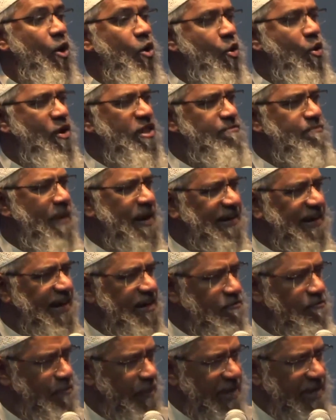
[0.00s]
Who is better in
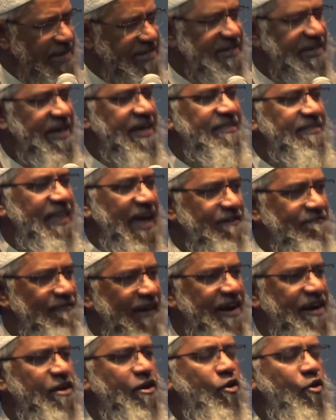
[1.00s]
speech than
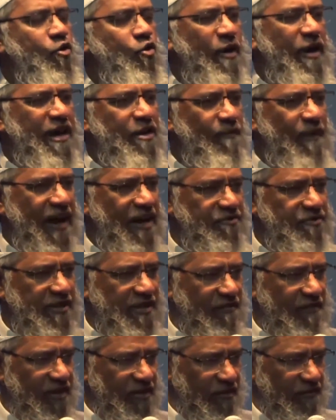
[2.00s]
one who invites to
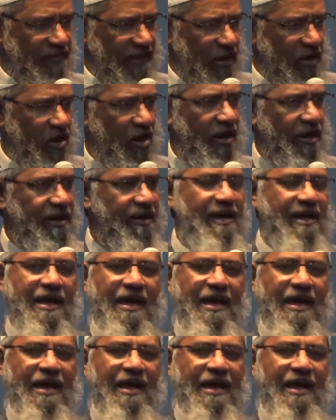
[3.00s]
the work of the Lord?